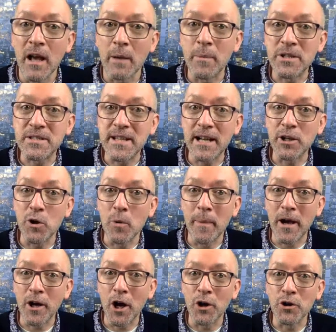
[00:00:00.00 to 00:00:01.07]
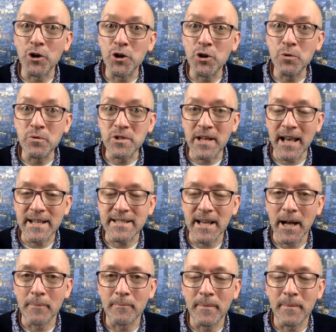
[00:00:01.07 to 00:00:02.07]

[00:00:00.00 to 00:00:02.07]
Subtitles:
must tell you about our newsletter,